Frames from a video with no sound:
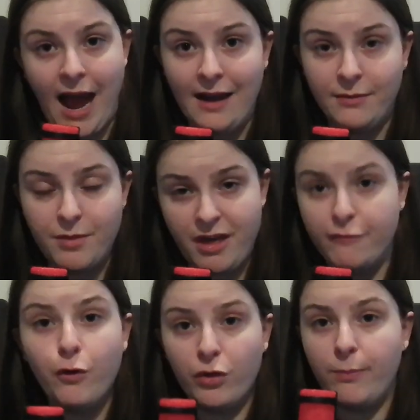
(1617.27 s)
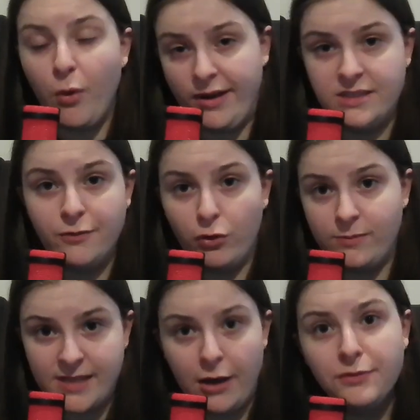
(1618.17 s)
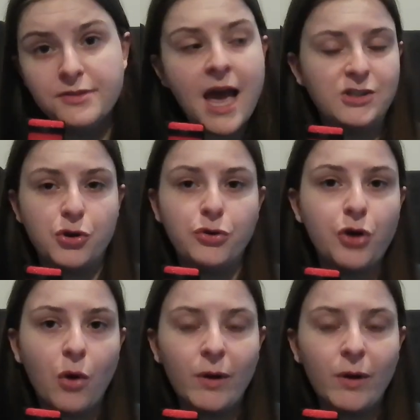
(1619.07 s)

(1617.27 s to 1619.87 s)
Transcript: and therefore the points for themselves. And so no